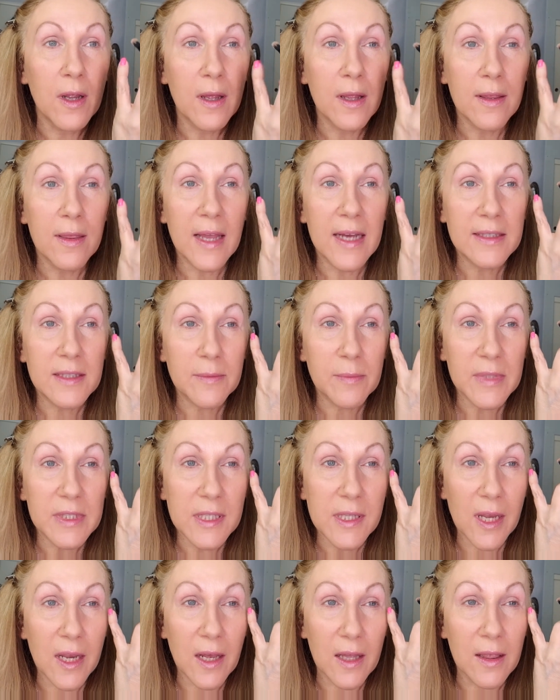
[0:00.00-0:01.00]
And that's a
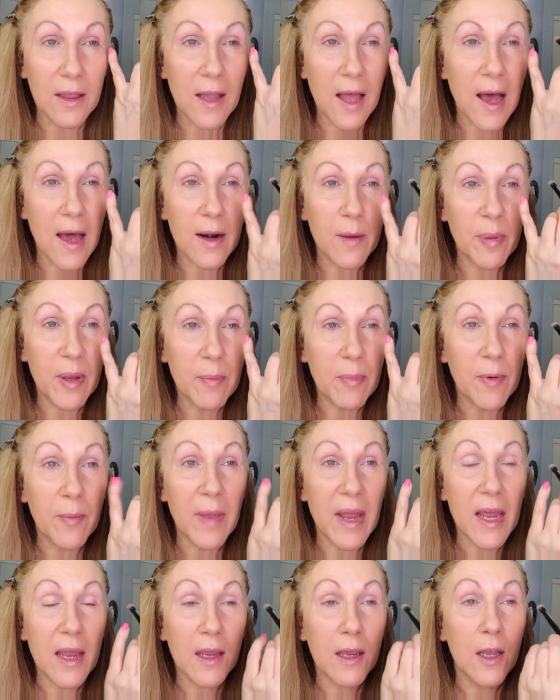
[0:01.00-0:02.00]
mistake a lot of people
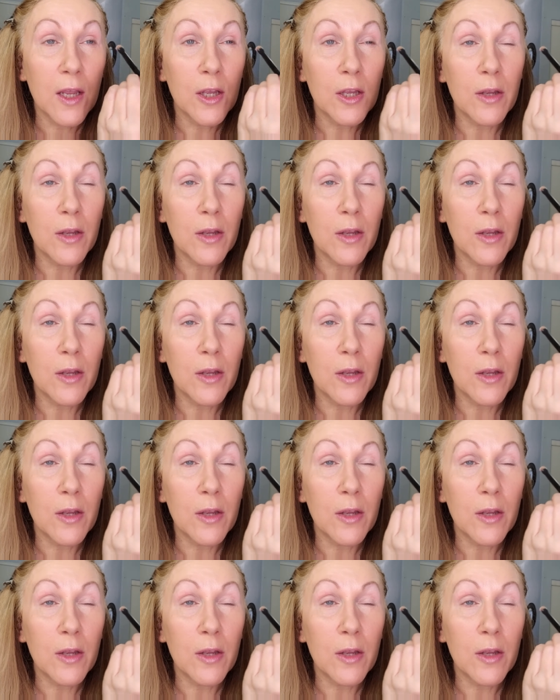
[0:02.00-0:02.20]
make.